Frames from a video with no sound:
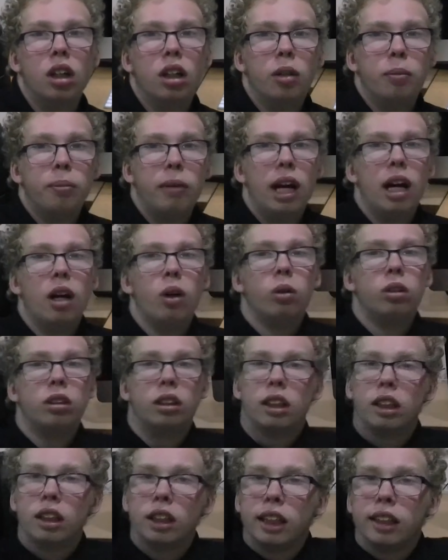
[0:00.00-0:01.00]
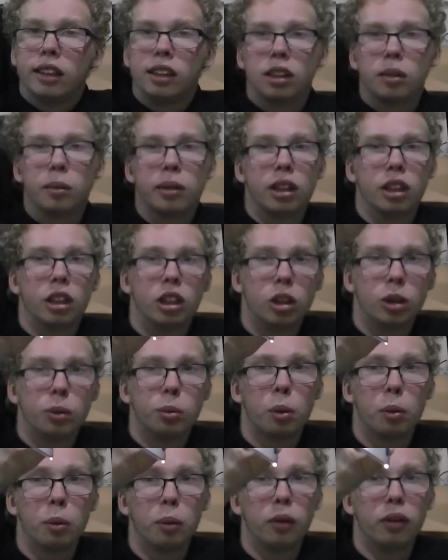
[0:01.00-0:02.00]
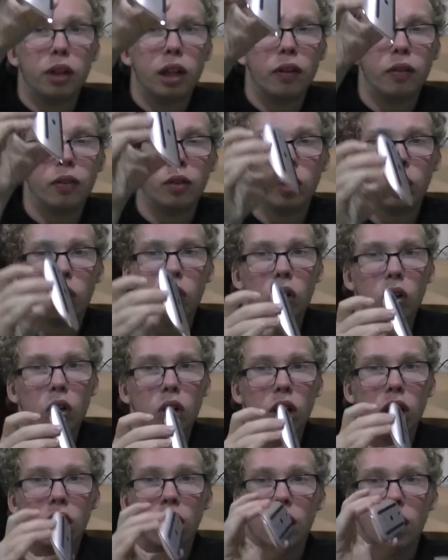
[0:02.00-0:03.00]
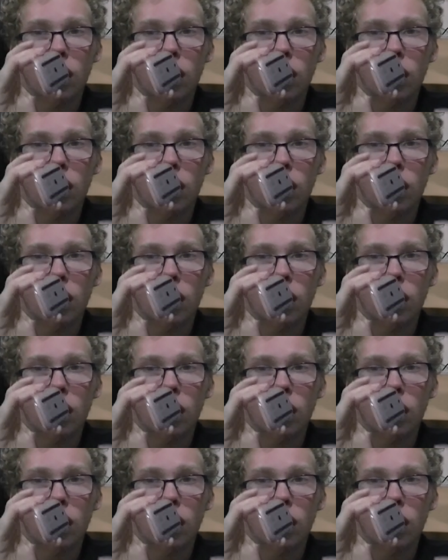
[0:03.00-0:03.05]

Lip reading: The mouse seems to be a huge problem if you're